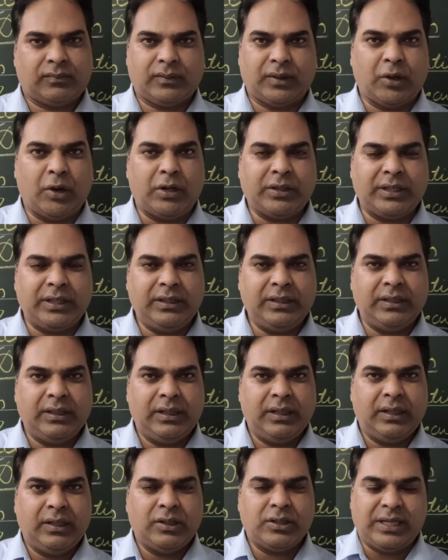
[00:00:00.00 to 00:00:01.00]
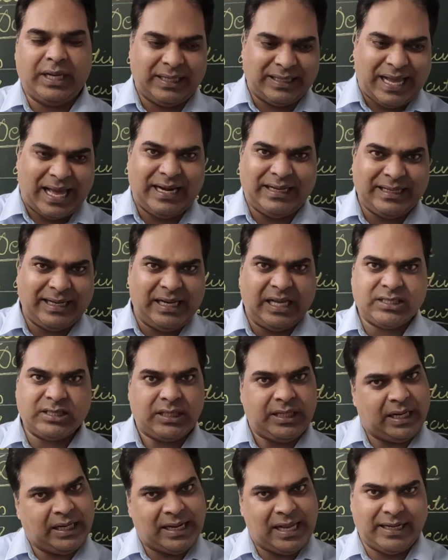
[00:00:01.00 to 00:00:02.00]
Got it? Direct election,
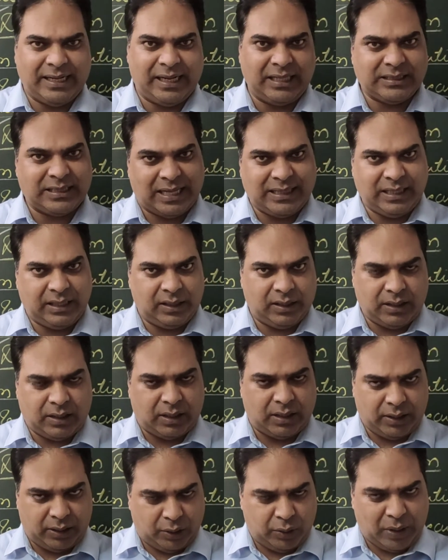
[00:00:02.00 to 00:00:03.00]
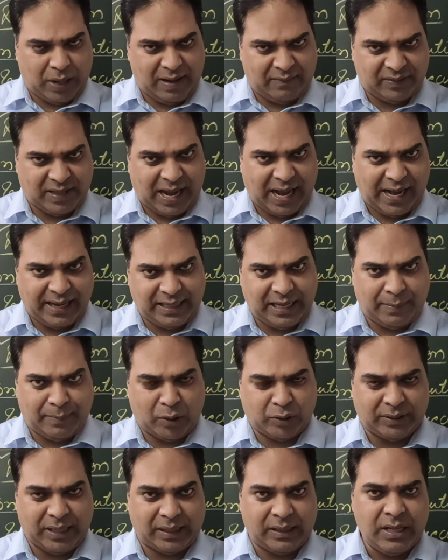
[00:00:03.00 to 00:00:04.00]
indirect election, I think you have the idea
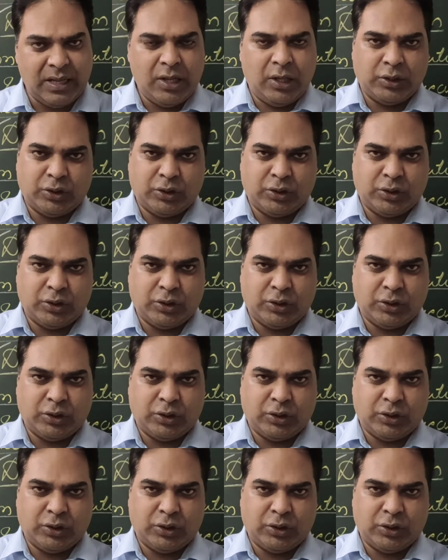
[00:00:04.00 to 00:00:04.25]
about that.